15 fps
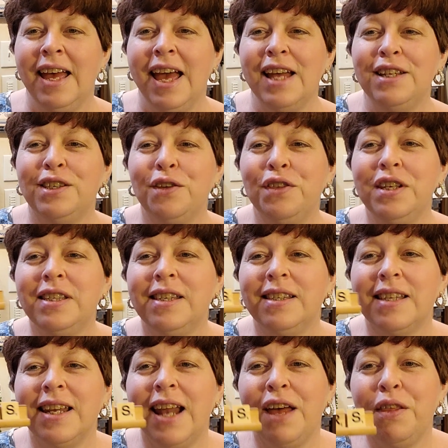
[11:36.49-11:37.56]
And so this is
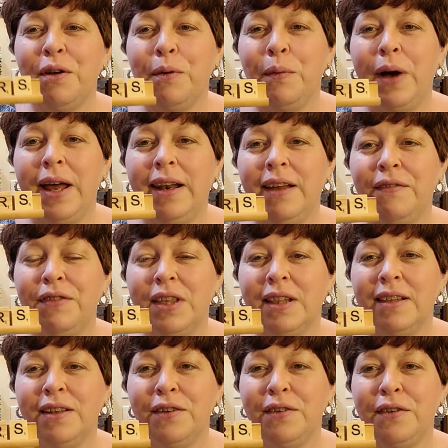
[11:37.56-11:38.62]
another one of the
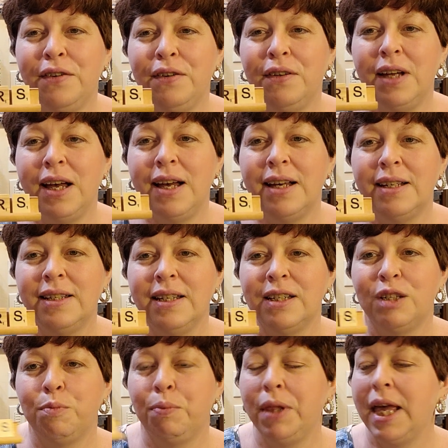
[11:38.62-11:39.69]
little
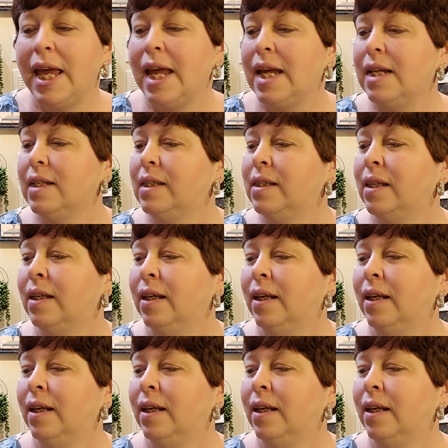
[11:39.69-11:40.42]
displays